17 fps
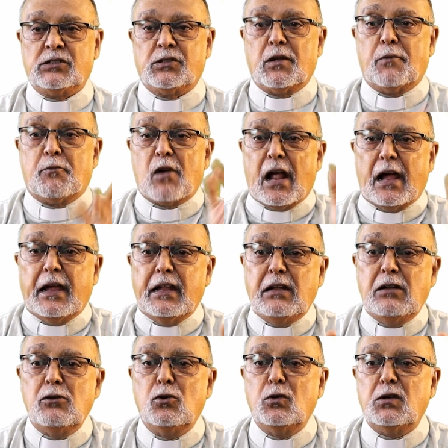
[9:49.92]
The
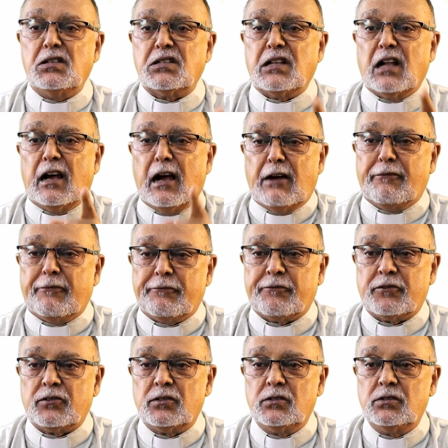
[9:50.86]
bride, who is in a
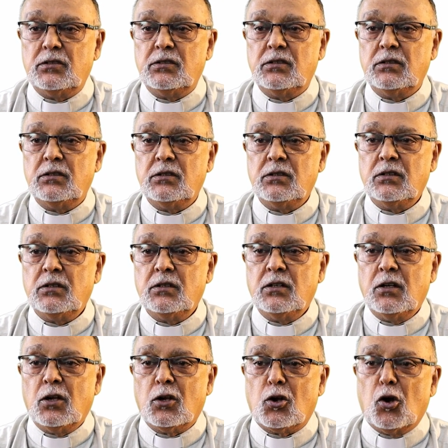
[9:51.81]
huff,
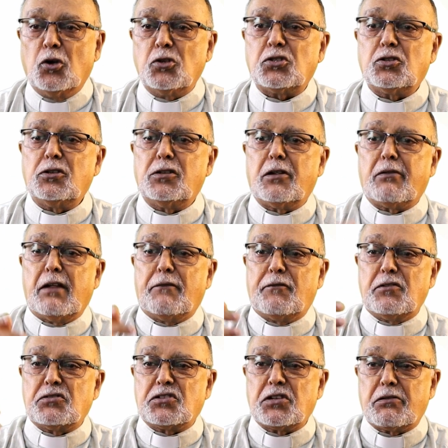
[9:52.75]
goes to the
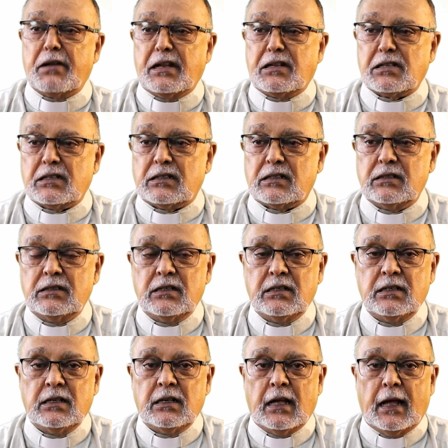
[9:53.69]
refrigerator
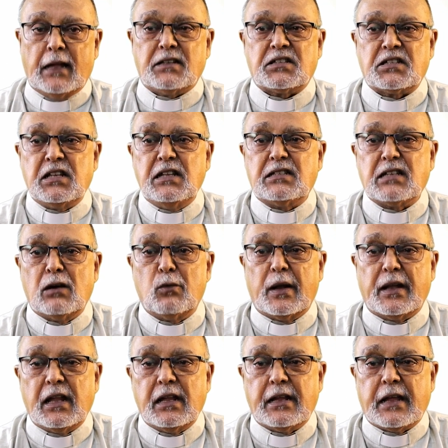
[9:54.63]
and sees her
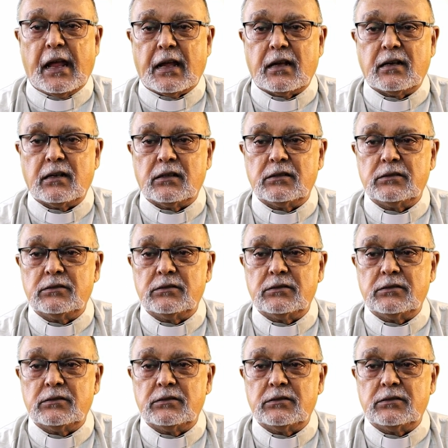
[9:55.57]
wedding cake,